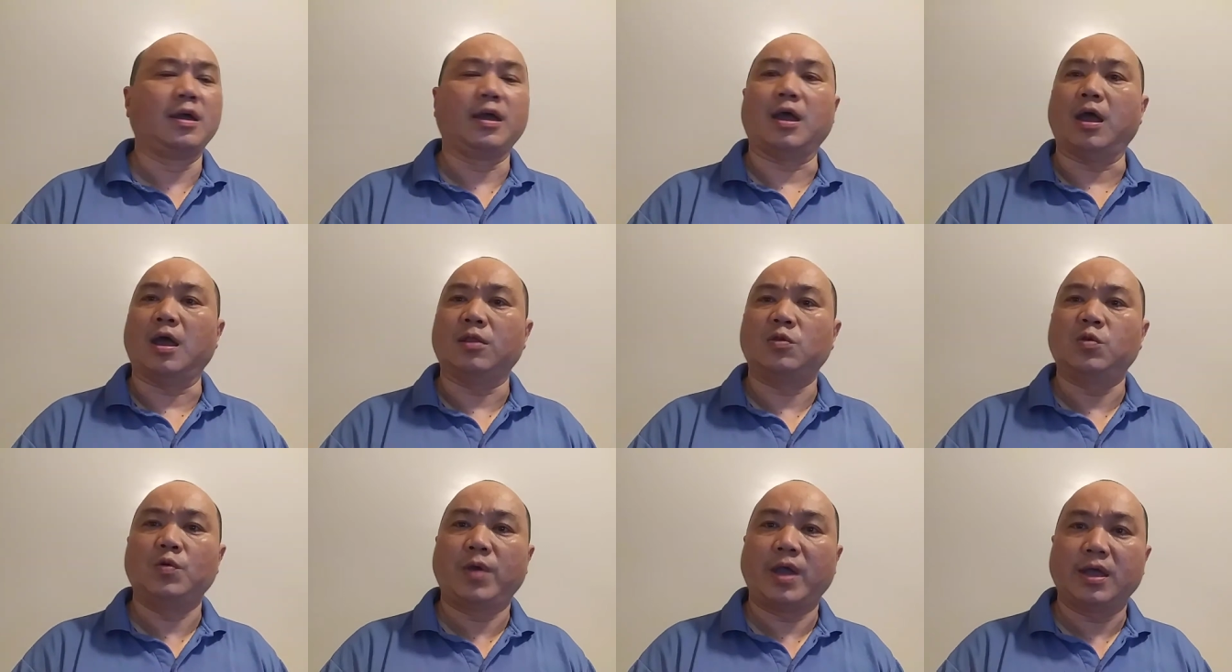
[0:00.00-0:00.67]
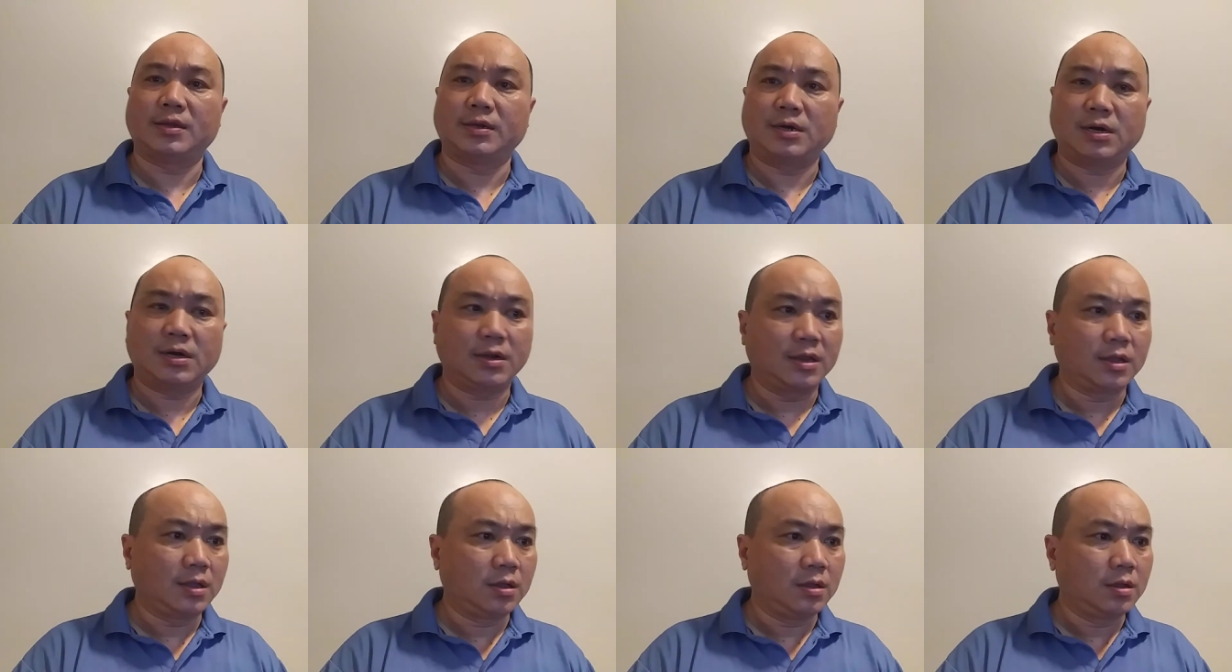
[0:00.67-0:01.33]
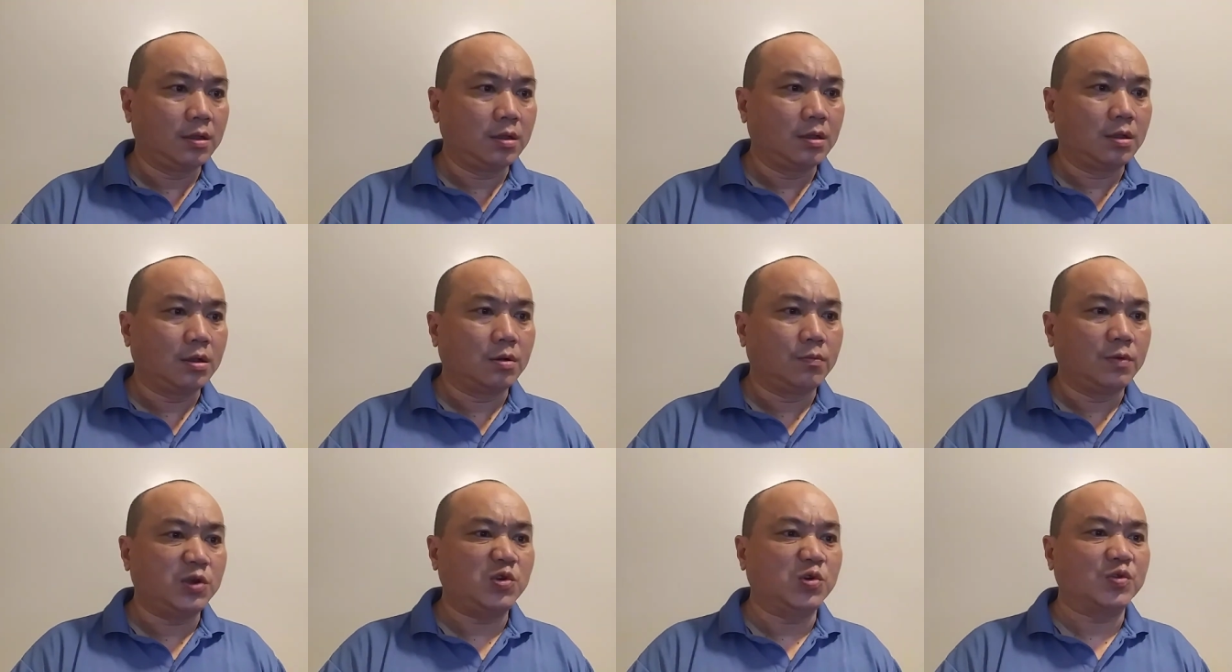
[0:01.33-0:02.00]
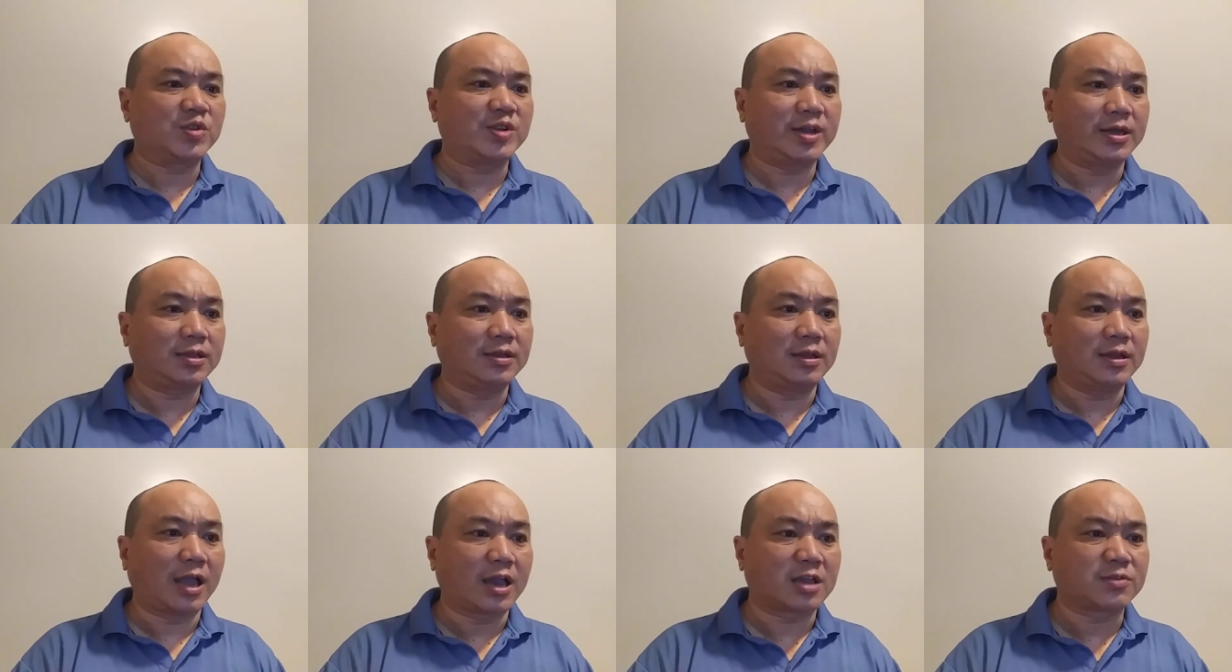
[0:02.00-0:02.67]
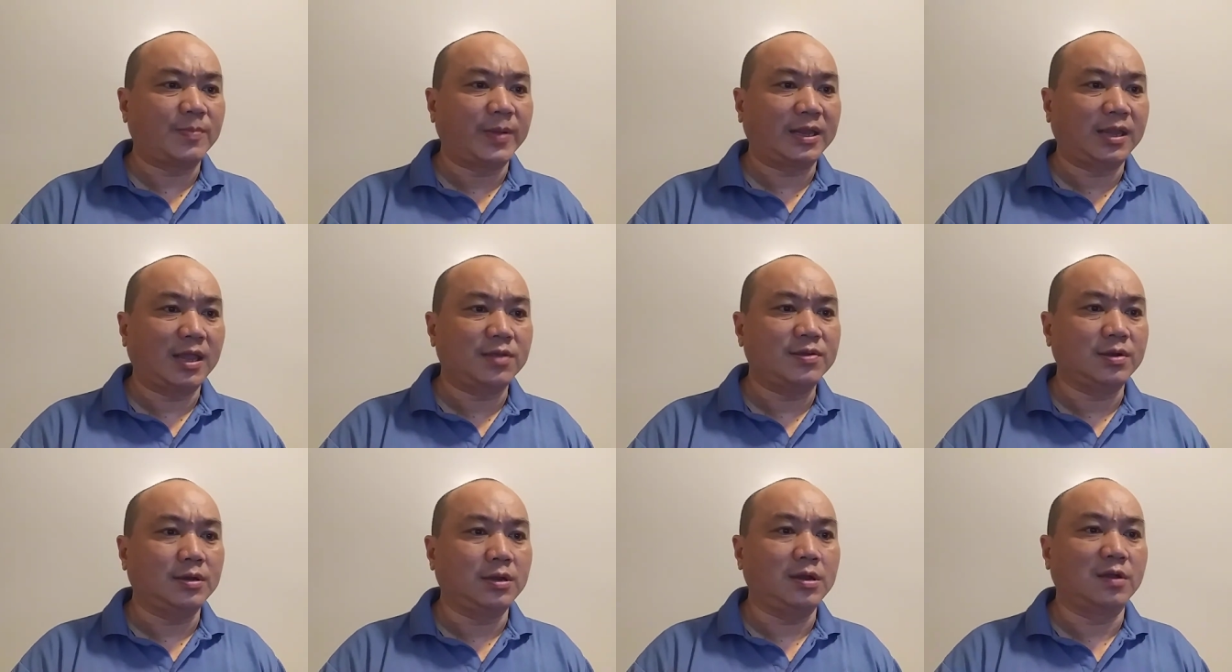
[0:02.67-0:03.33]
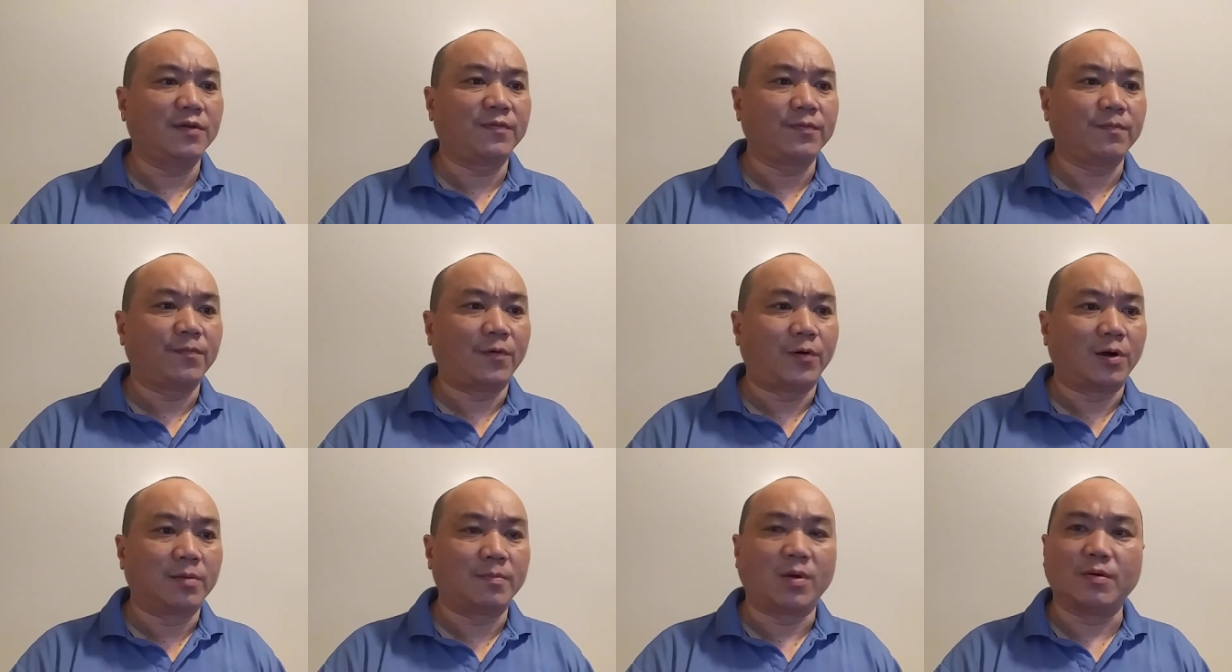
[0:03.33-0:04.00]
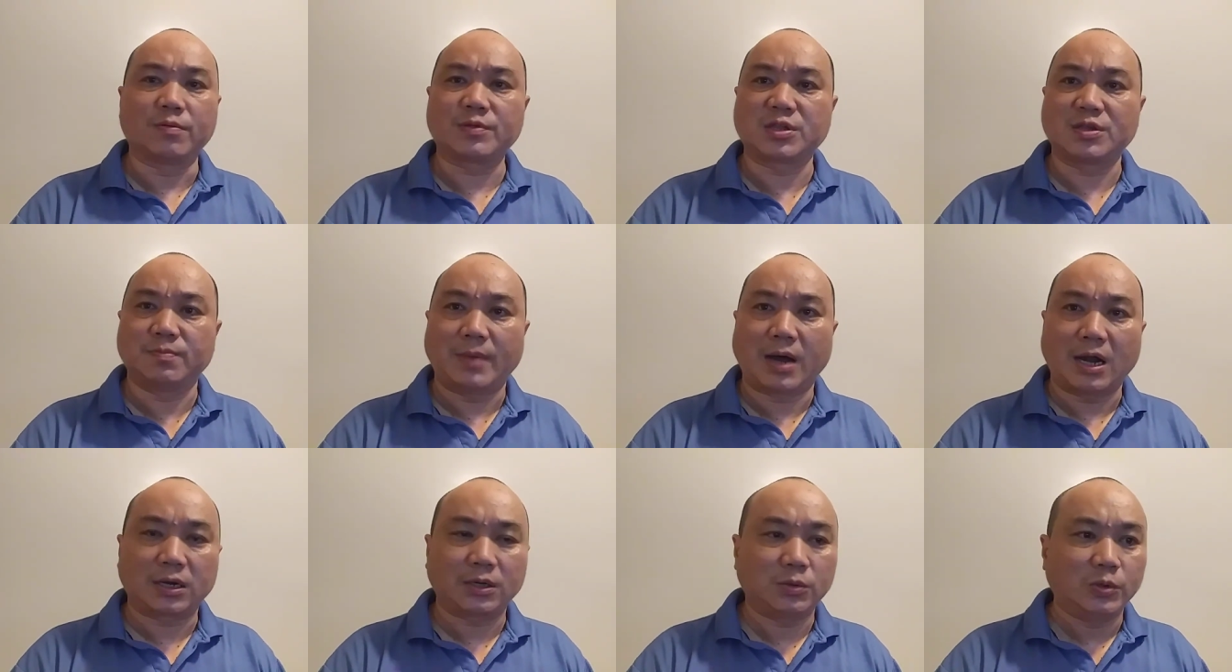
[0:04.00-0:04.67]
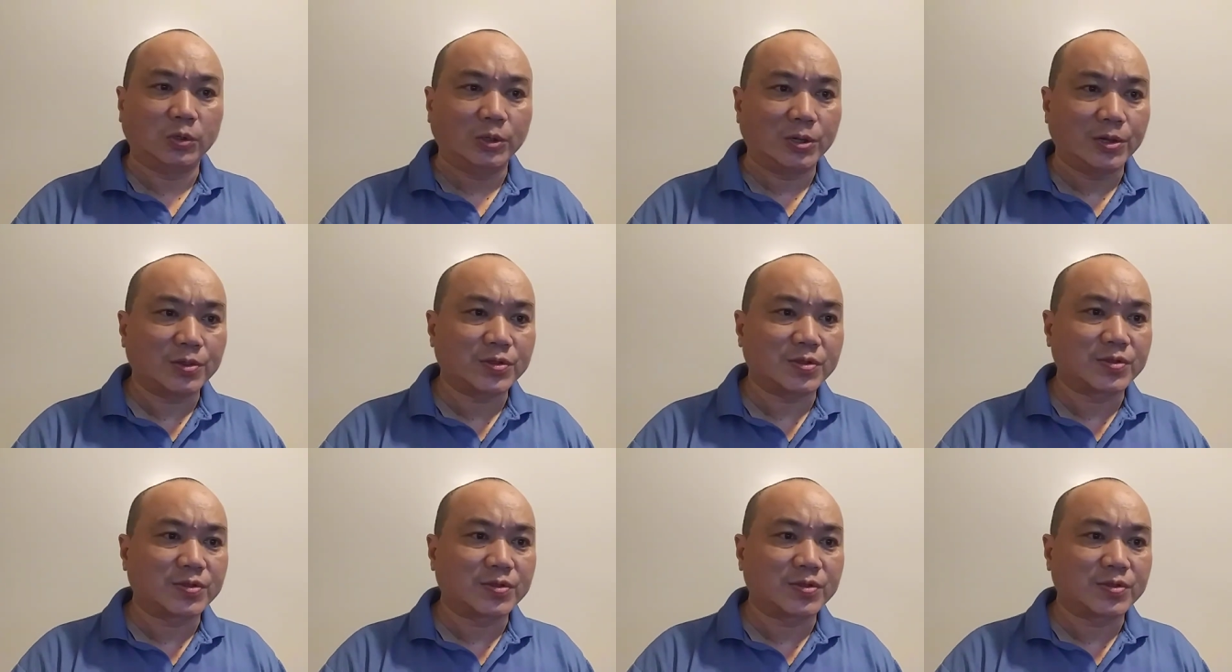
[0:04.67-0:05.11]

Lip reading: And together, we should set the expectation in the form of SMART goals,